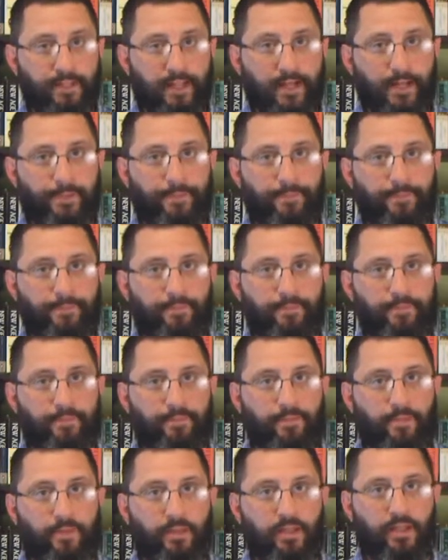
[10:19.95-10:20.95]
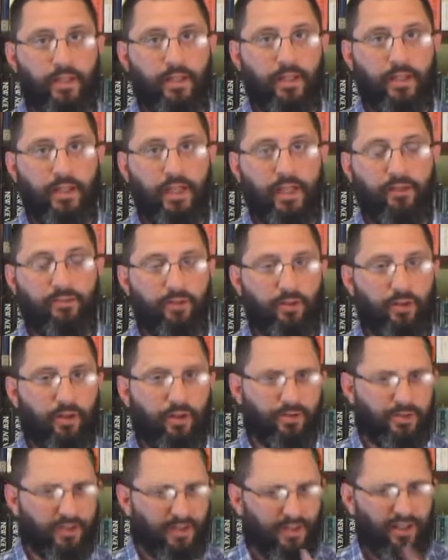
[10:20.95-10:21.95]
Yeah. If you're
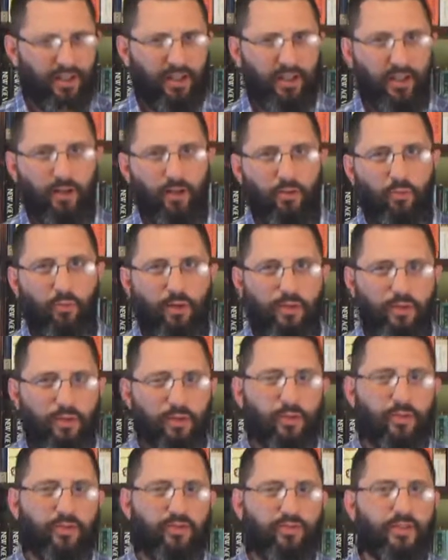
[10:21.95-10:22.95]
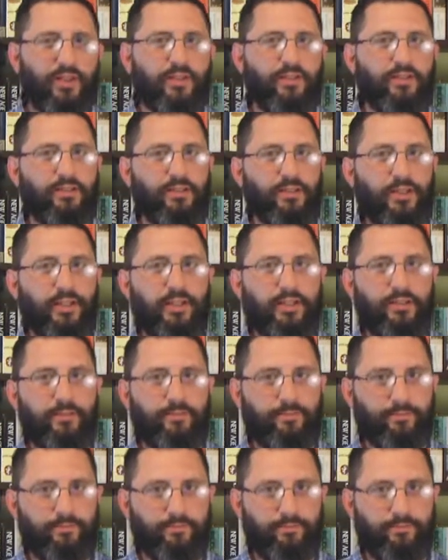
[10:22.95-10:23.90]
lost, why don't you quit fighting God?